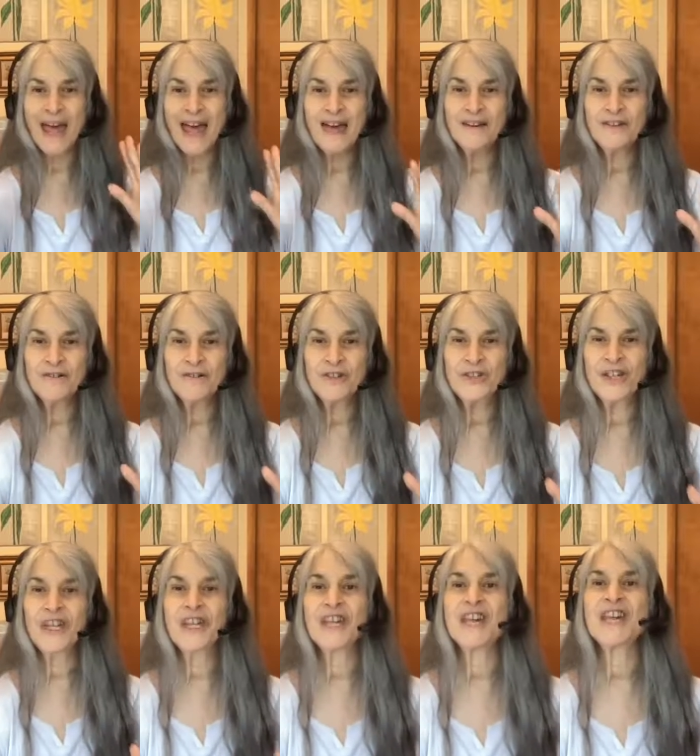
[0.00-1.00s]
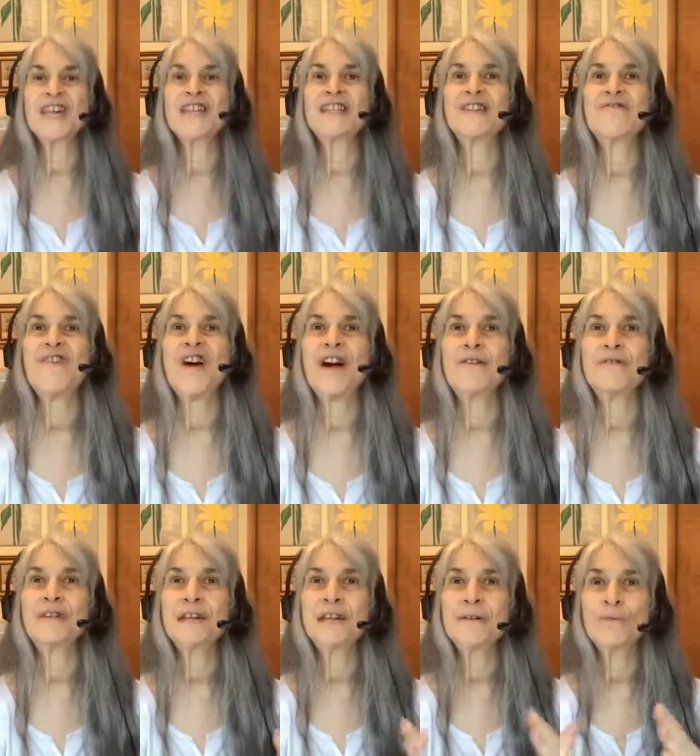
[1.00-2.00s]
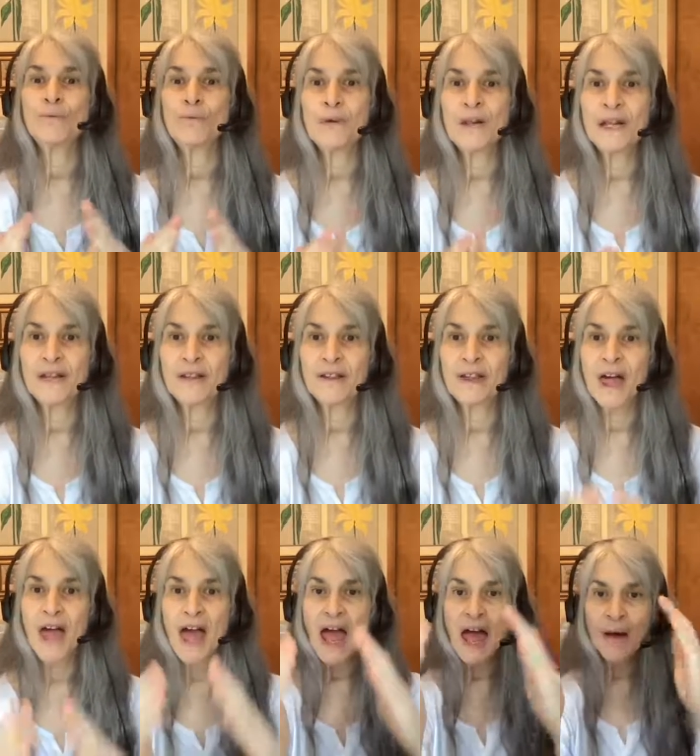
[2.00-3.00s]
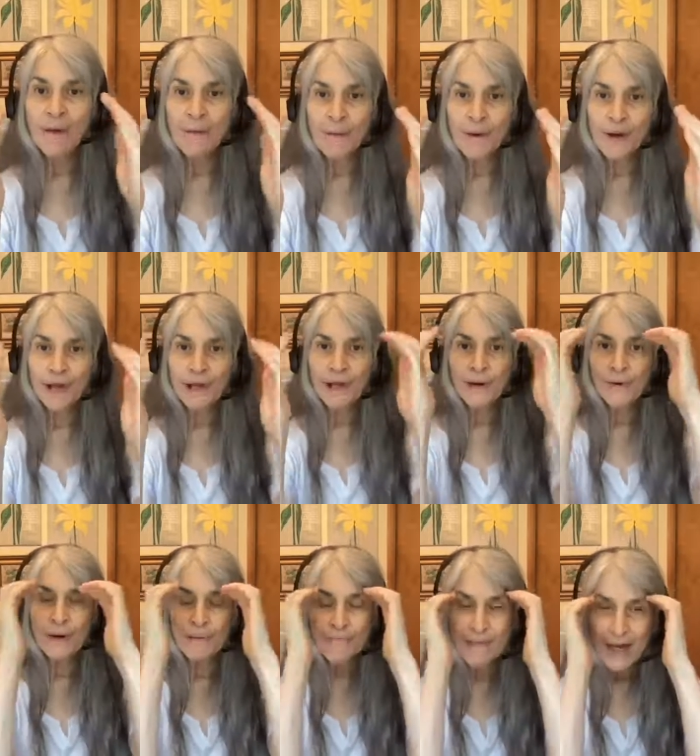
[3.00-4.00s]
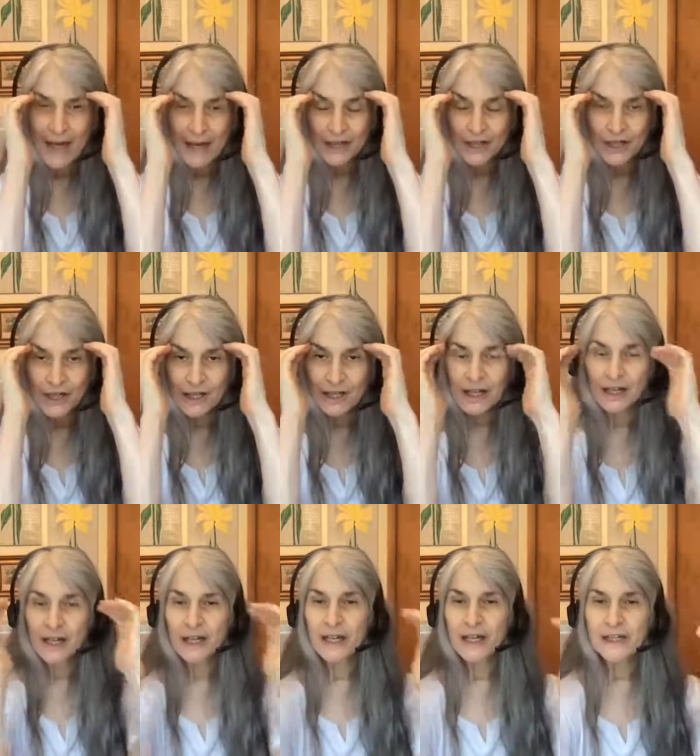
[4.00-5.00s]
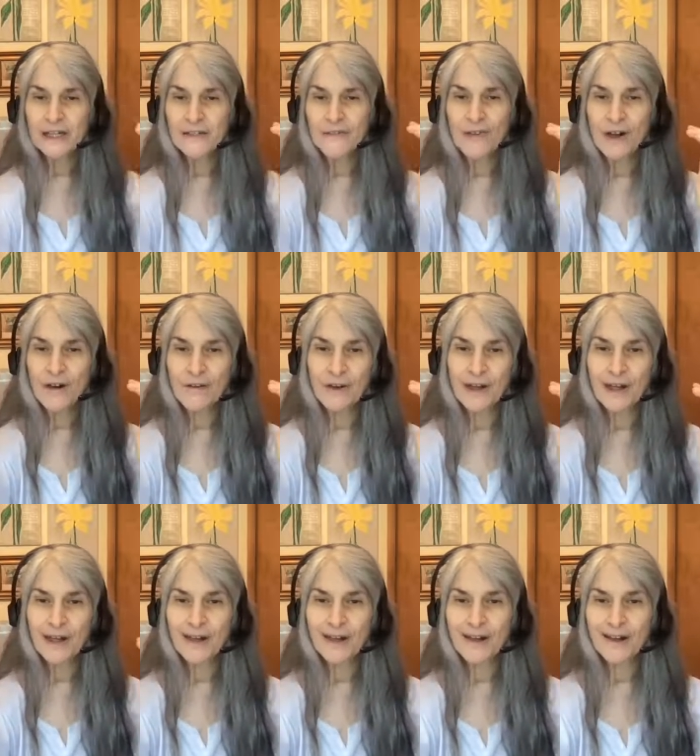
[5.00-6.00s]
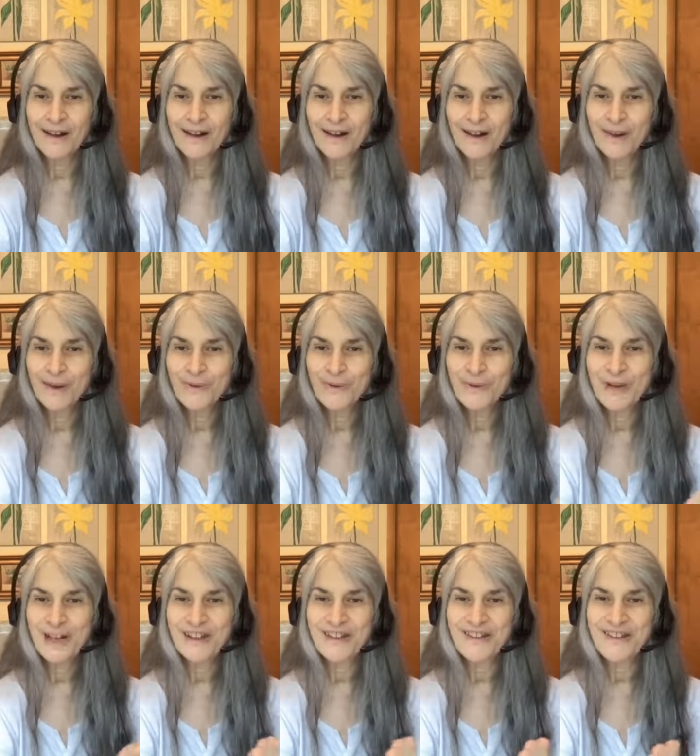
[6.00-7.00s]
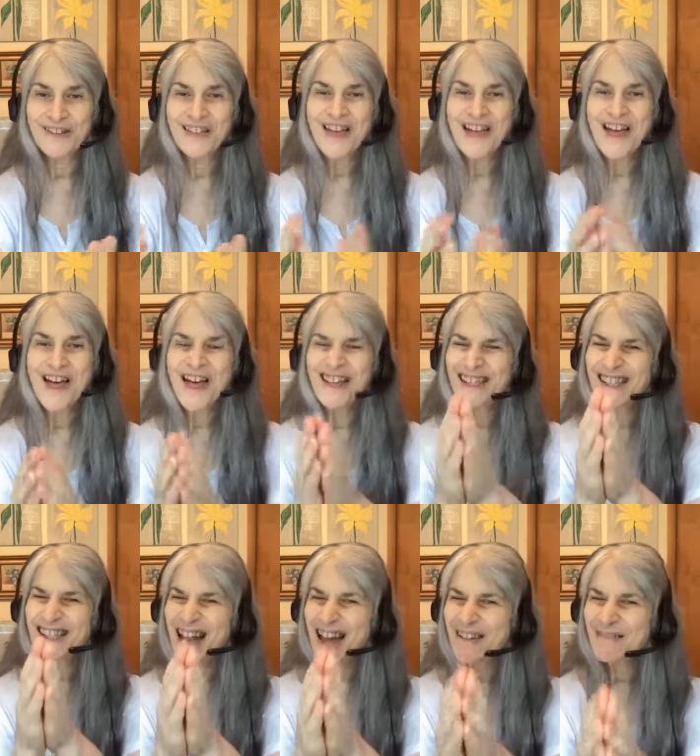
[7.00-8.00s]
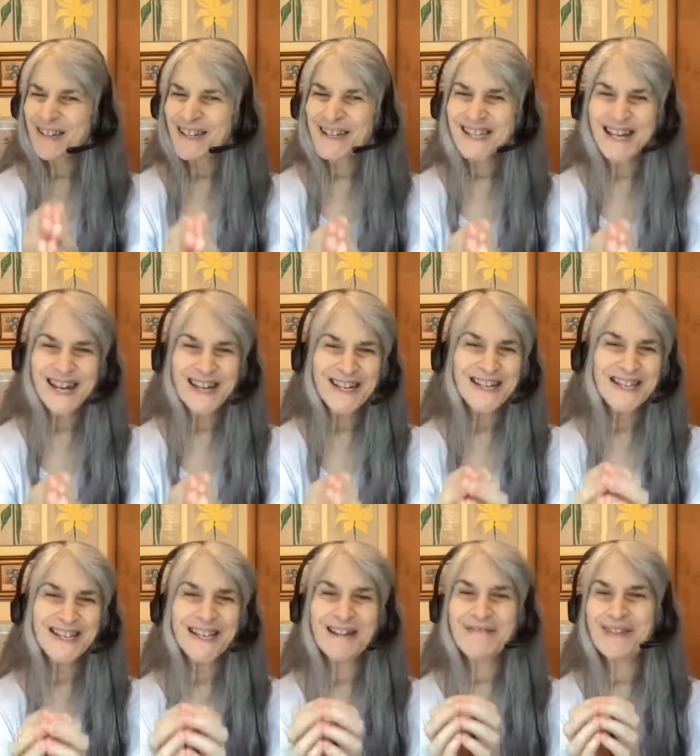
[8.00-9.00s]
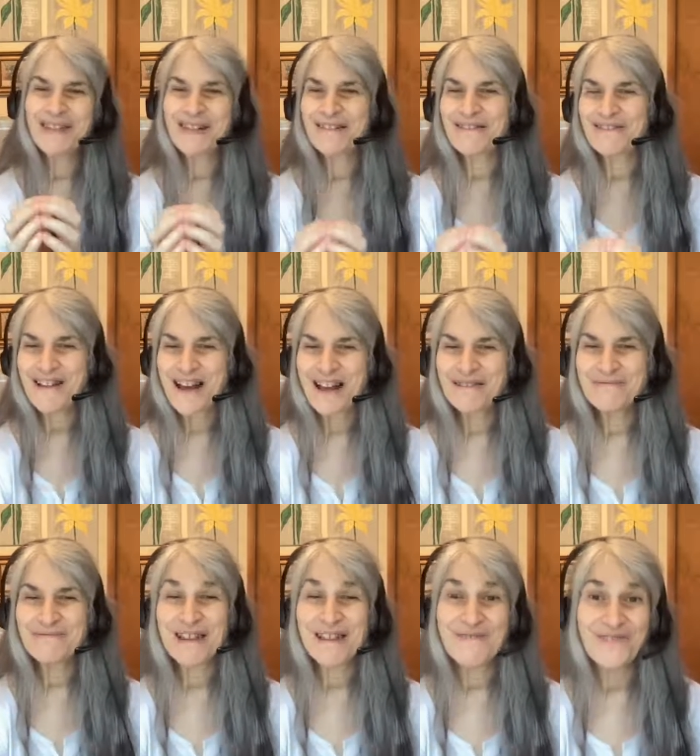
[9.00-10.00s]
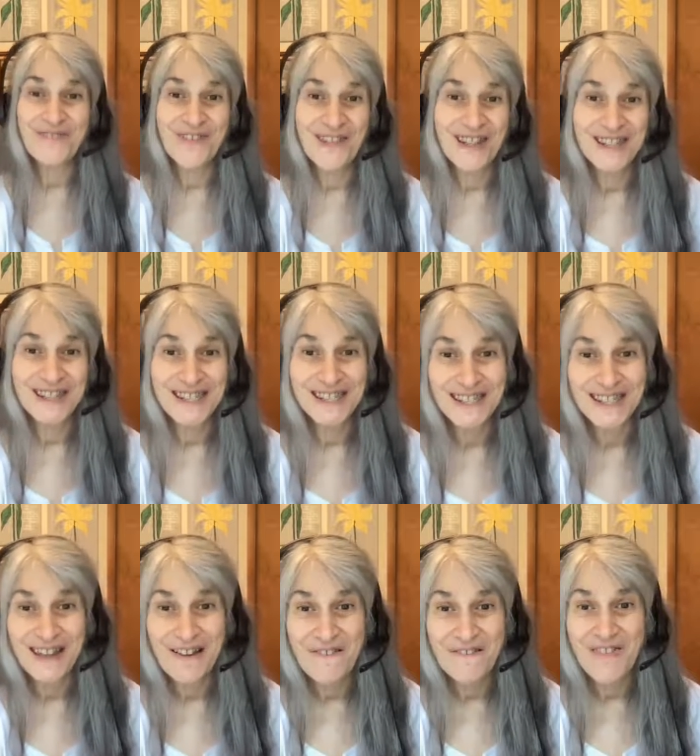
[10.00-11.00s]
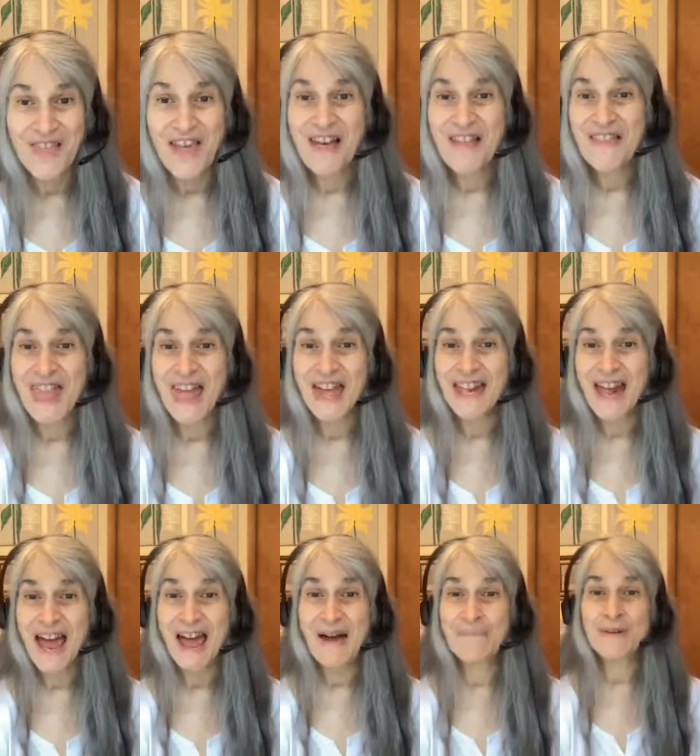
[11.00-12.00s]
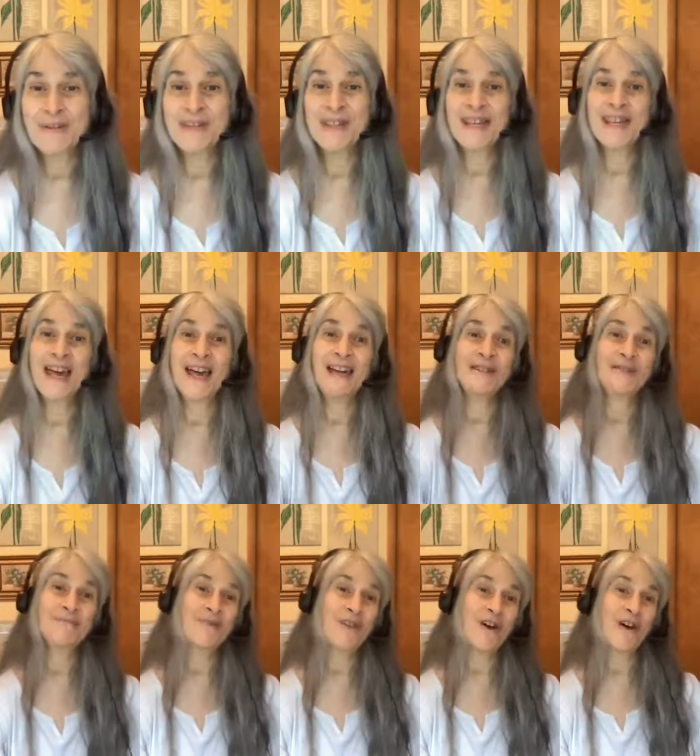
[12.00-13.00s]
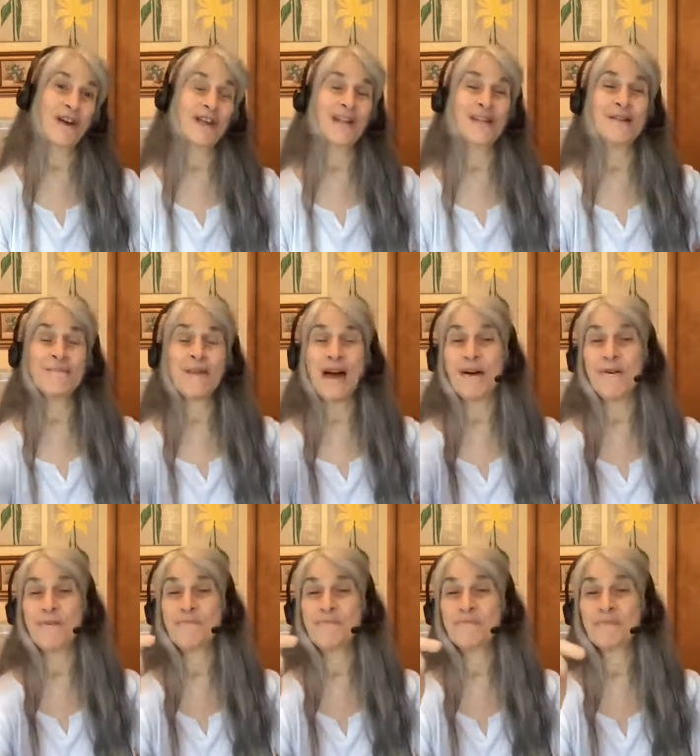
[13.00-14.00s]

energy is very real. And what you imagine is very real. So now I'm going to tell you some incredibly fun stuff that happened. Again, I'm talking about